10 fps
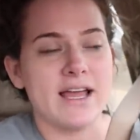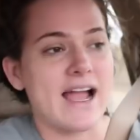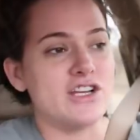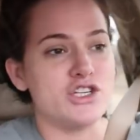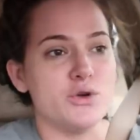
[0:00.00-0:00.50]
Like,
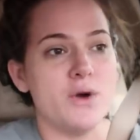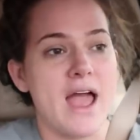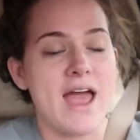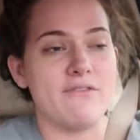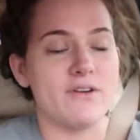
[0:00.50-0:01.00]
I do
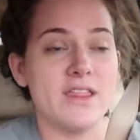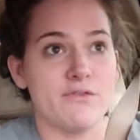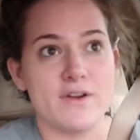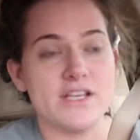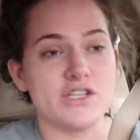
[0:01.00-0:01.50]
every, the
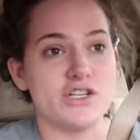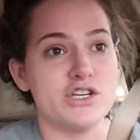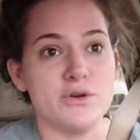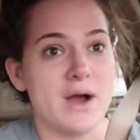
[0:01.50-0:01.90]
freezer too.